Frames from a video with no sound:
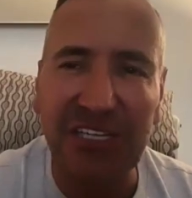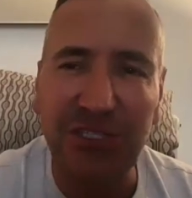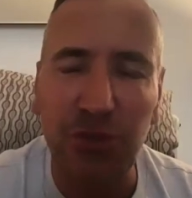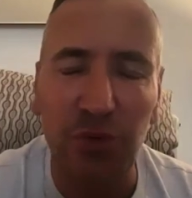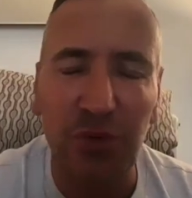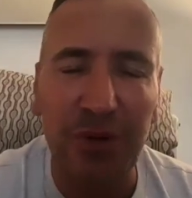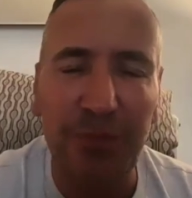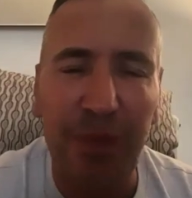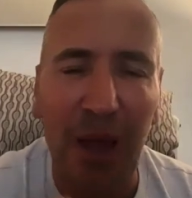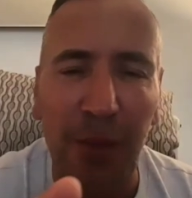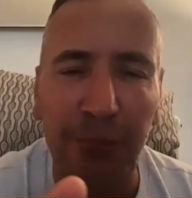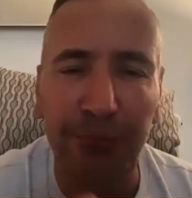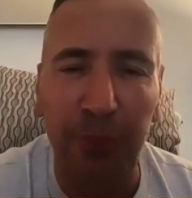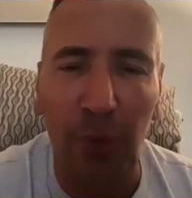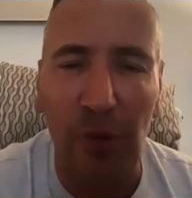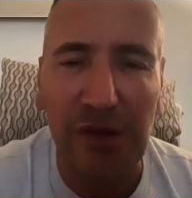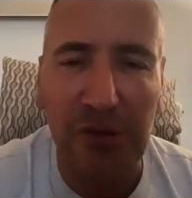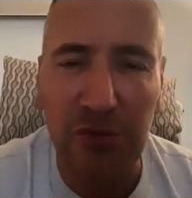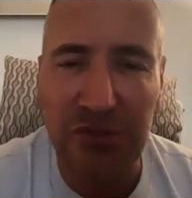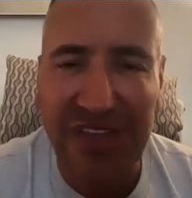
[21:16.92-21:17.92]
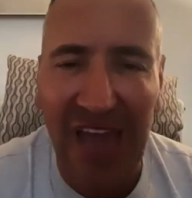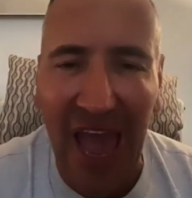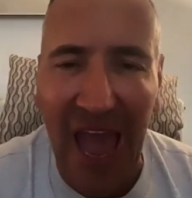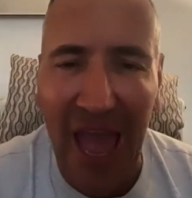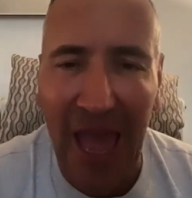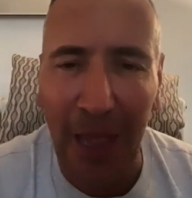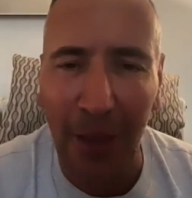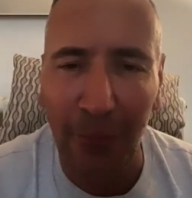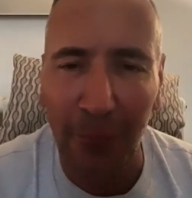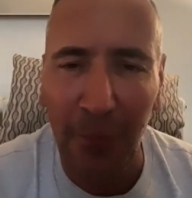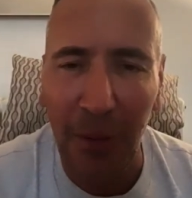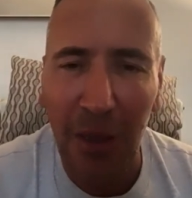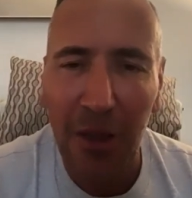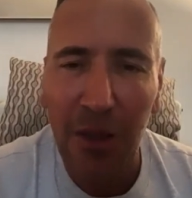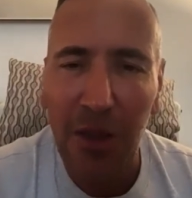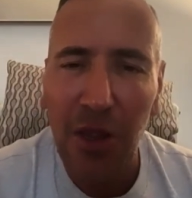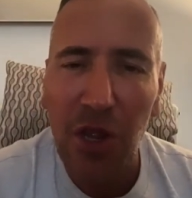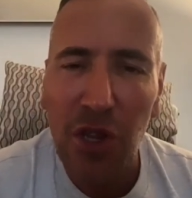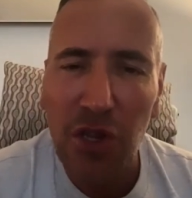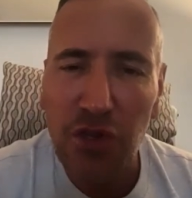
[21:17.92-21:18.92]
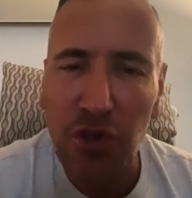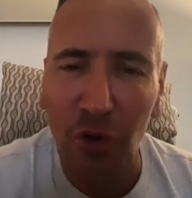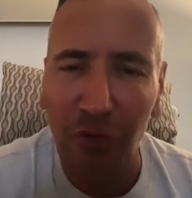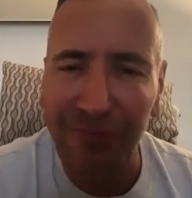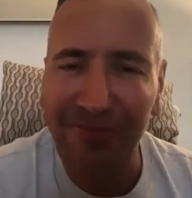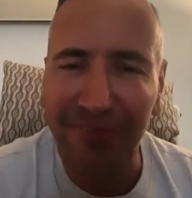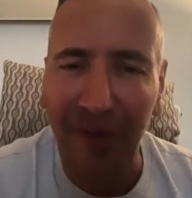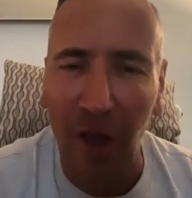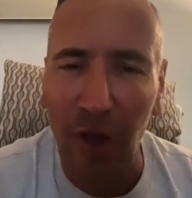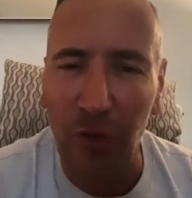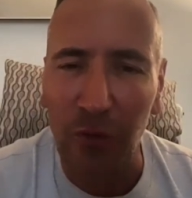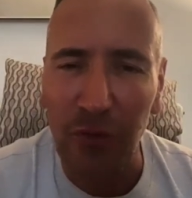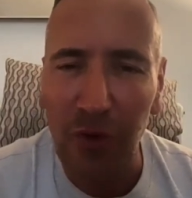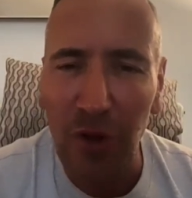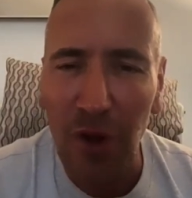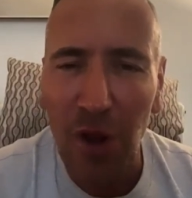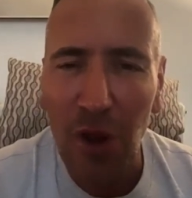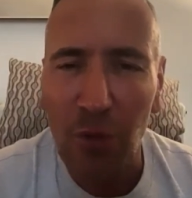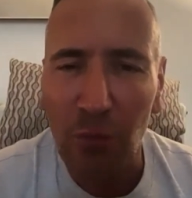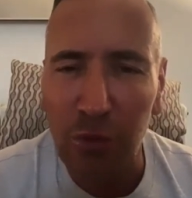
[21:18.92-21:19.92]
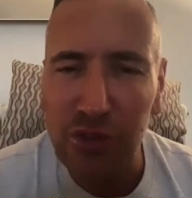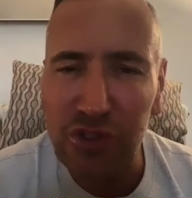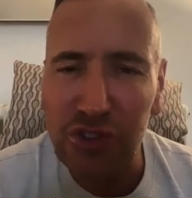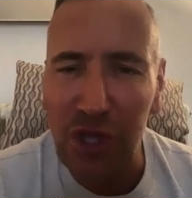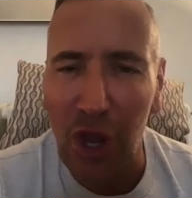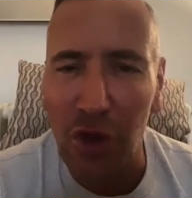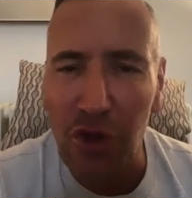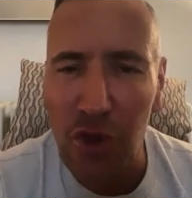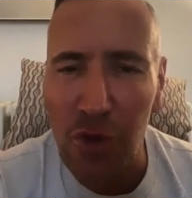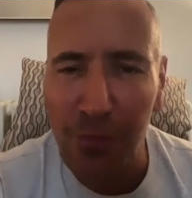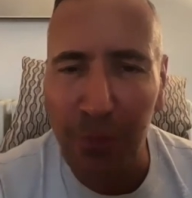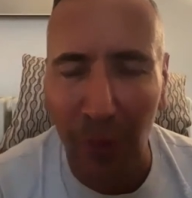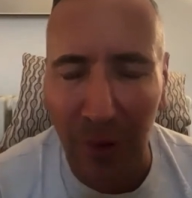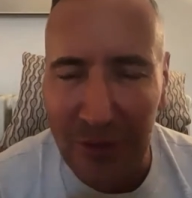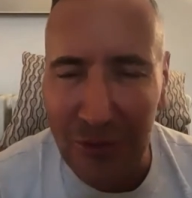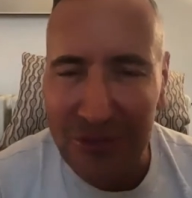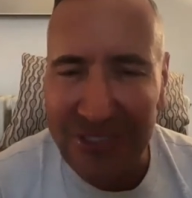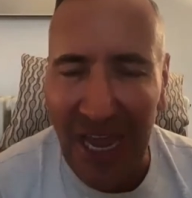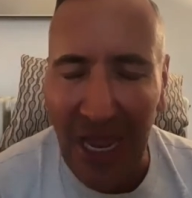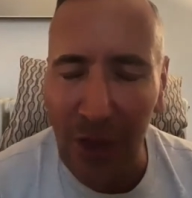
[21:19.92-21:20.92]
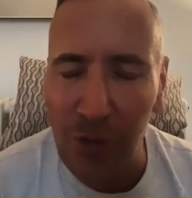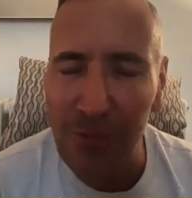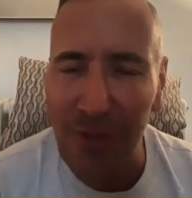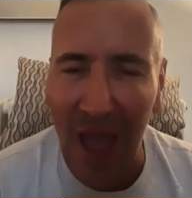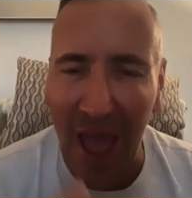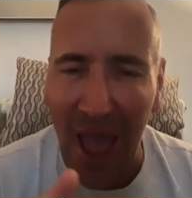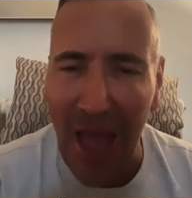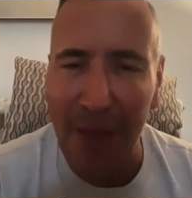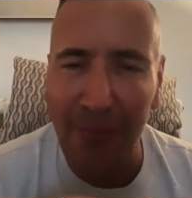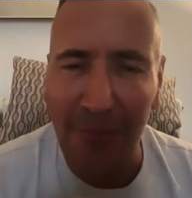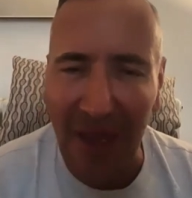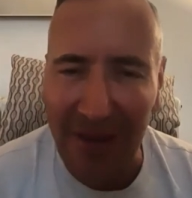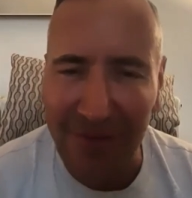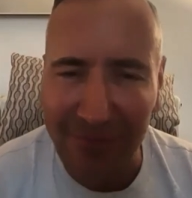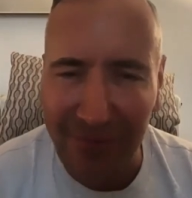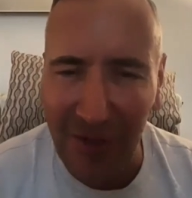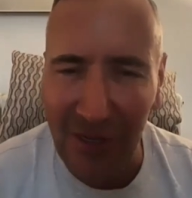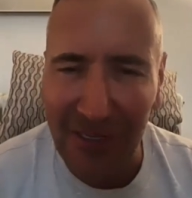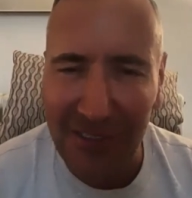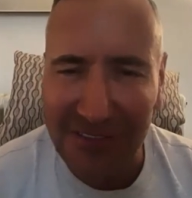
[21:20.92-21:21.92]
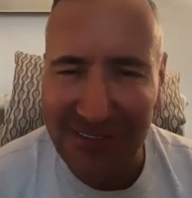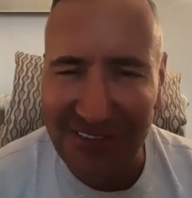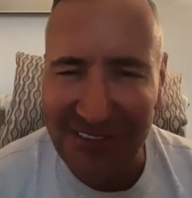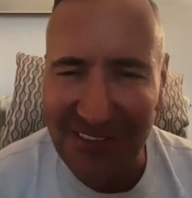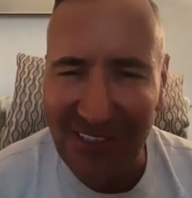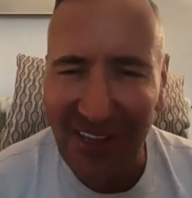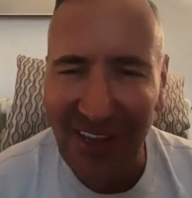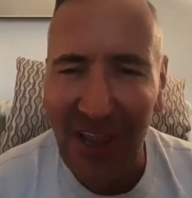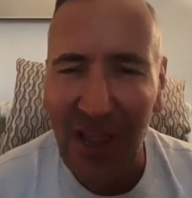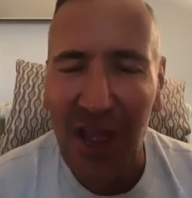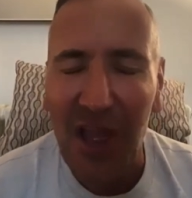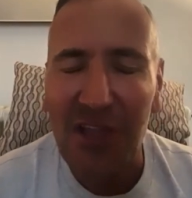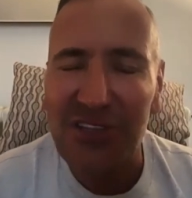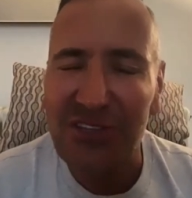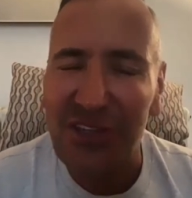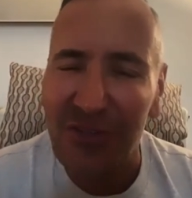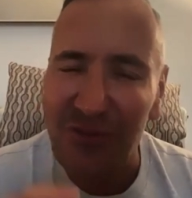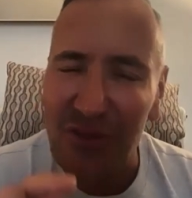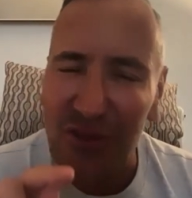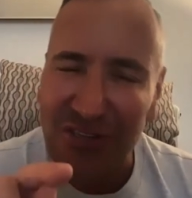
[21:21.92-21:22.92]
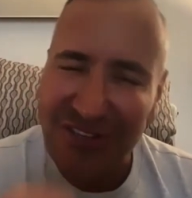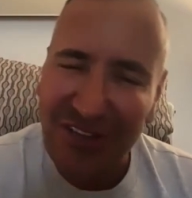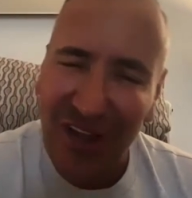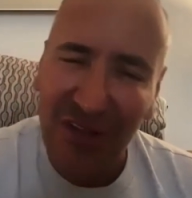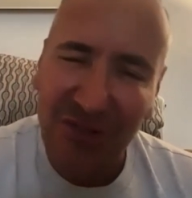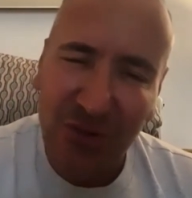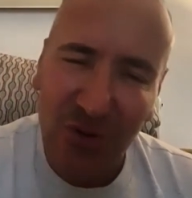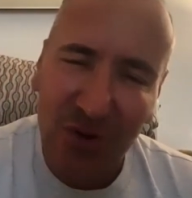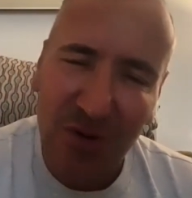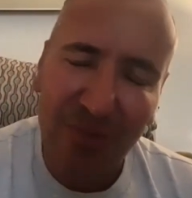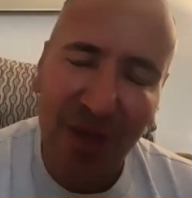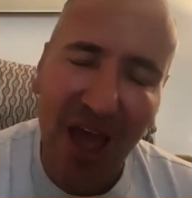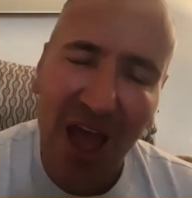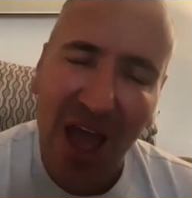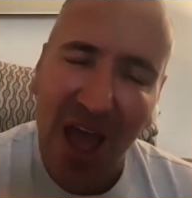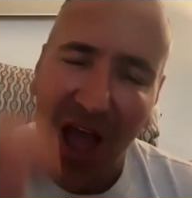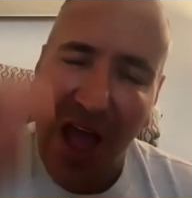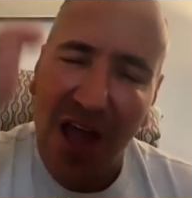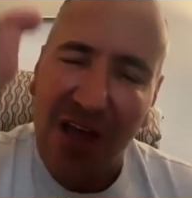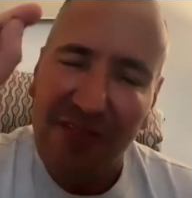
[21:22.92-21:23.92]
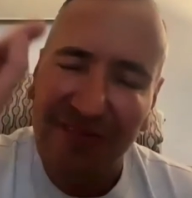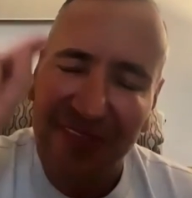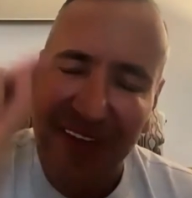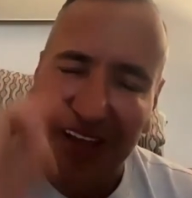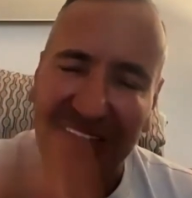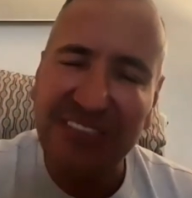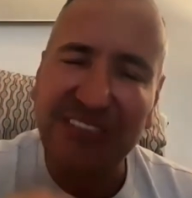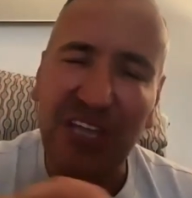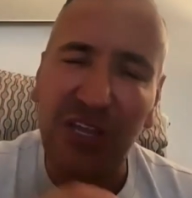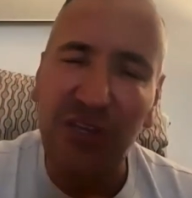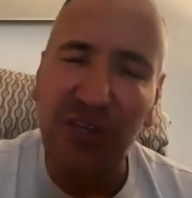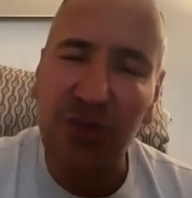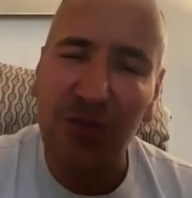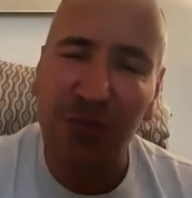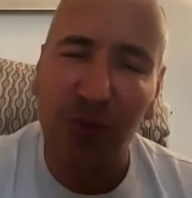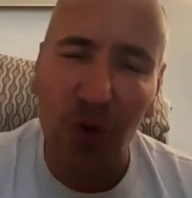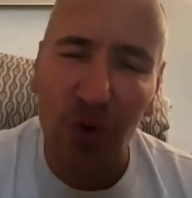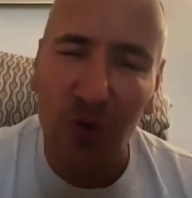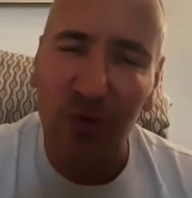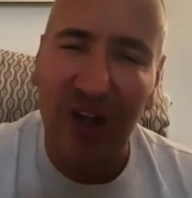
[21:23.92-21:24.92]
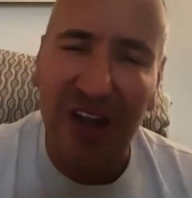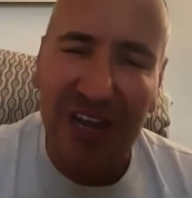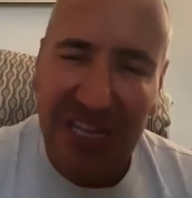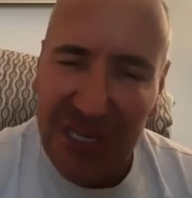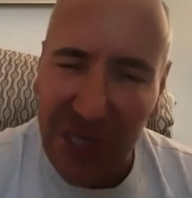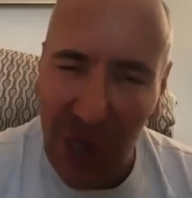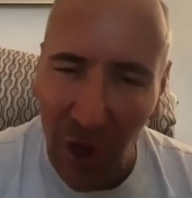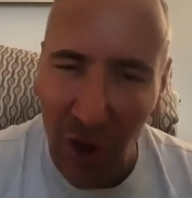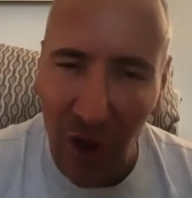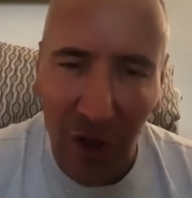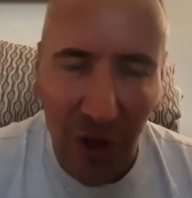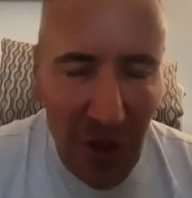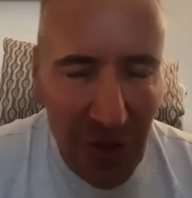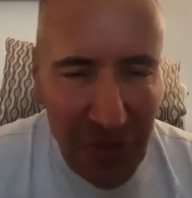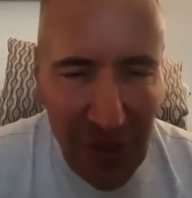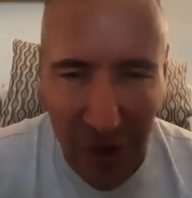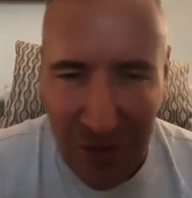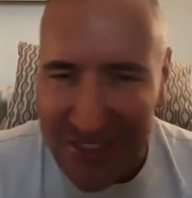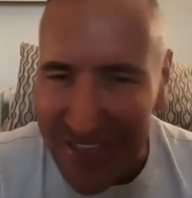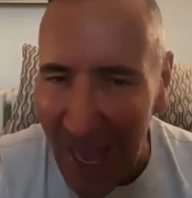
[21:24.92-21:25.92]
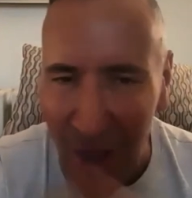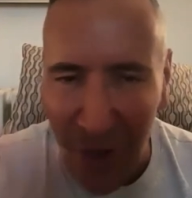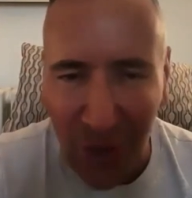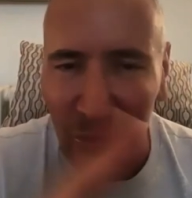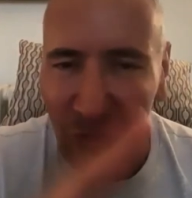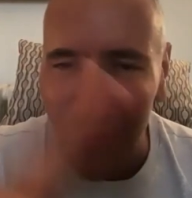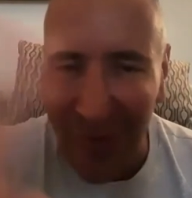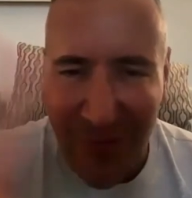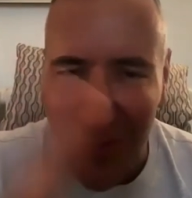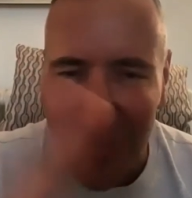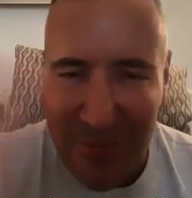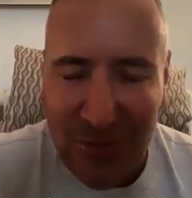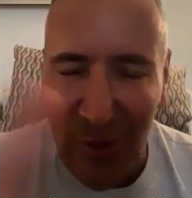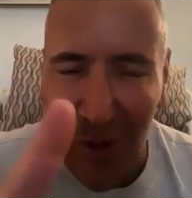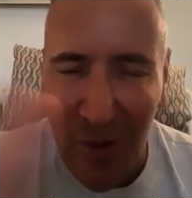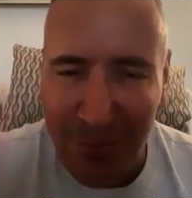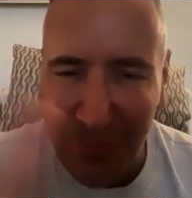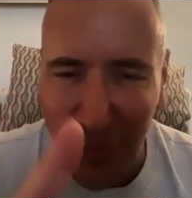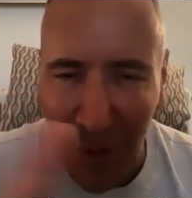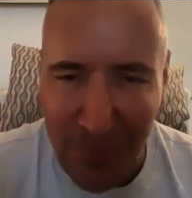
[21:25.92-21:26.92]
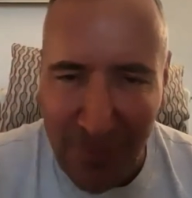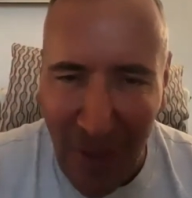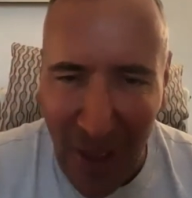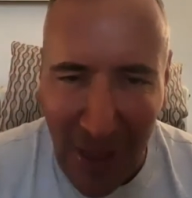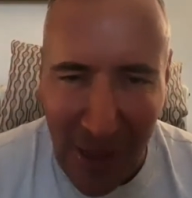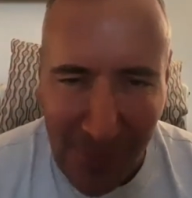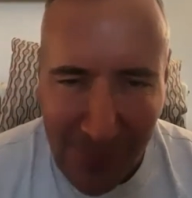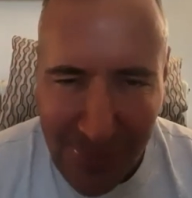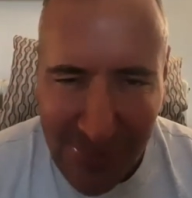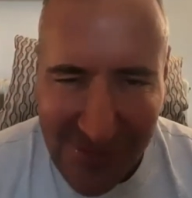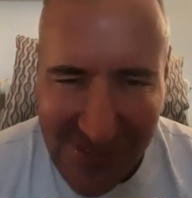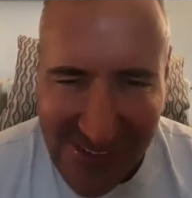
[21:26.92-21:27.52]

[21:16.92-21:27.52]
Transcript: talking about boiled ham, your phone will show you boiled ham adverts. So if you start talking about things that you've already got, those algorithms won't pop up